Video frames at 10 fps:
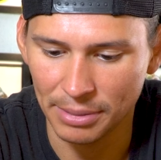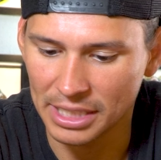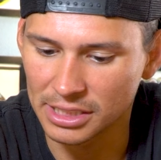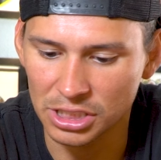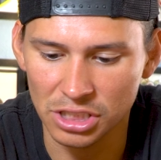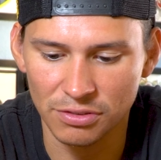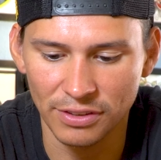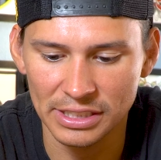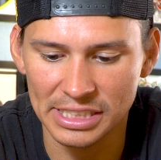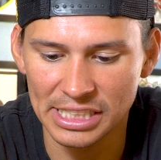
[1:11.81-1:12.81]
because it just
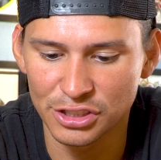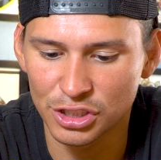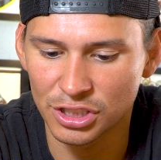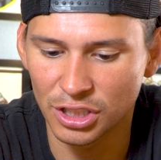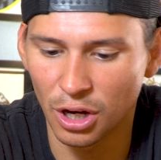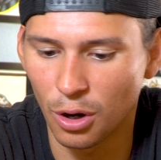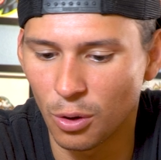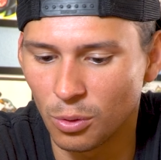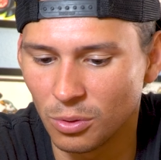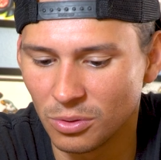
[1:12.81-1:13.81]
fills in
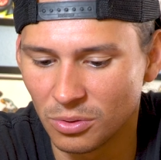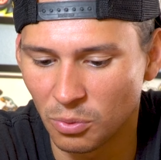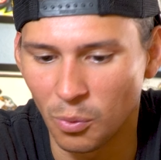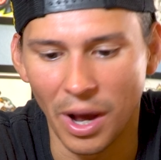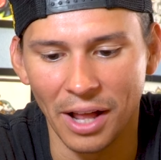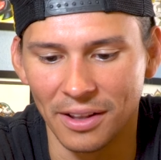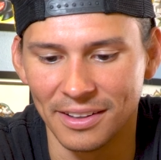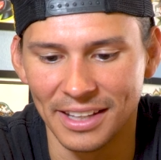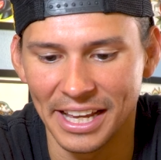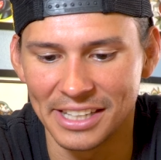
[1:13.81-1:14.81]
so
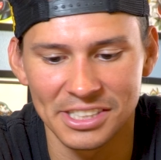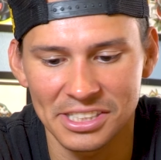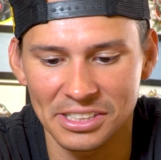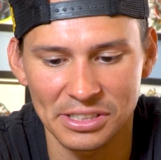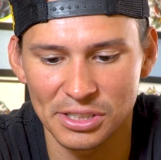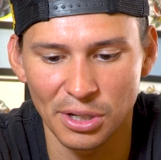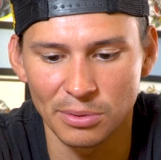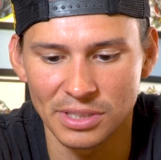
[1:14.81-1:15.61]
well and just looks so